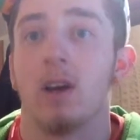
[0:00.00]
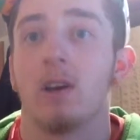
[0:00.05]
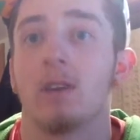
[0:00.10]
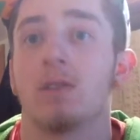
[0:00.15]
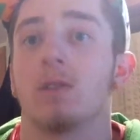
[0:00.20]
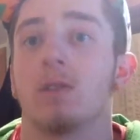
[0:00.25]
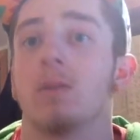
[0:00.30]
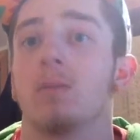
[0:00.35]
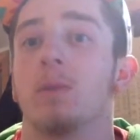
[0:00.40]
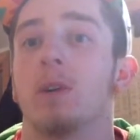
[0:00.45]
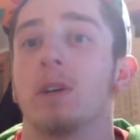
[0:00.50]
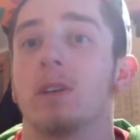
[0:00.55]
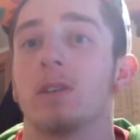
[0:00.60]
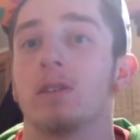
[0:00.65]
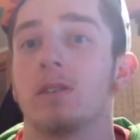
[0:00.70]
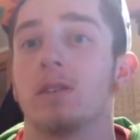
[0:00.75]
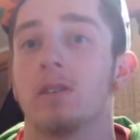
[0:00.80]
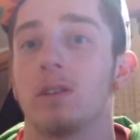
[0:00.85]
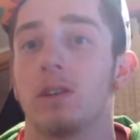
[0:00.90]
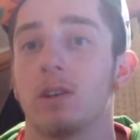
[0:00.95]
So it
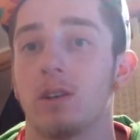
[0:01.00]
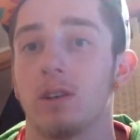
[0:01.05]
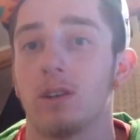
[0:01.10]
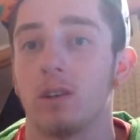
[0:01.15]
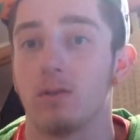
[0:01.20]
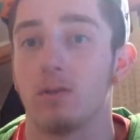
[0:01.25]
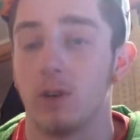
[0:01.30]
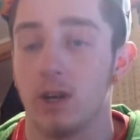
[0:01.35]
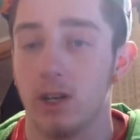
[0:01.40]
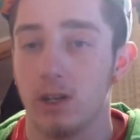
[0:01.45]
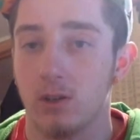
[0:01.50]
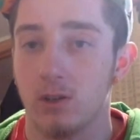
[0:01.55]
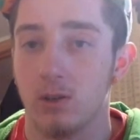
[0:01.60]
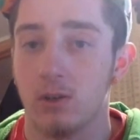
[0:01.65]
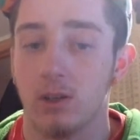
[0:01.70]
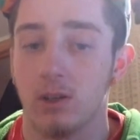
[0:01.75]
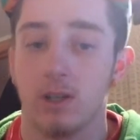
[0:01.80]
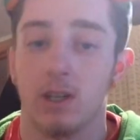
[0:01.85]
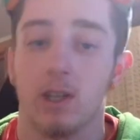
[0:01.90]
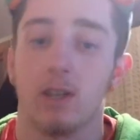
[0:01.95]
brings the right
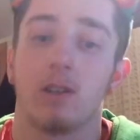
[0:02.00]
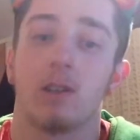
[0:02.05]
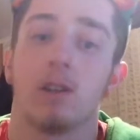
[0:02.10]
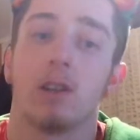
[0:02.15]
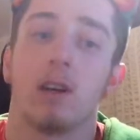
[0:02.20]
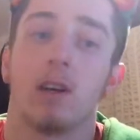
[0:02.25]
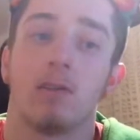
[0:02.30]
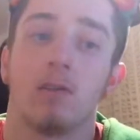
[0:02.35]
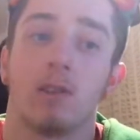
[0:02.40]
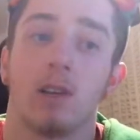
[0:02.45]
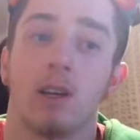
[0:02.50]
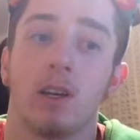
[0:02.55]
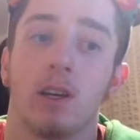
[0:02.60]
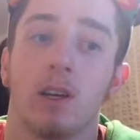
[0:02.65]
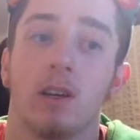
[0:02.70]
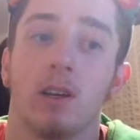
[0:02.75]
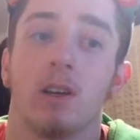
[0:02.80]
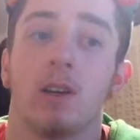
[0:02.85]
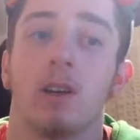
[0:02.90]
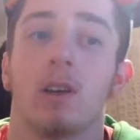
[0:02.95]
shoulder down to your left leg,